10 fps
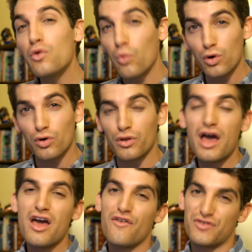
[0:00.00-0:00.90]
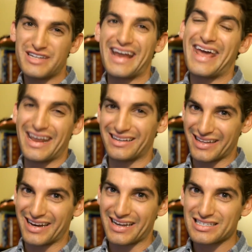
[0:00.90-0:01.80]
world for data
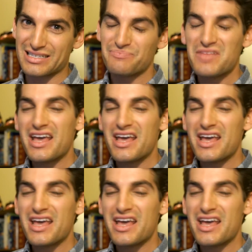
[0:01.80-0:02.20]
analytics.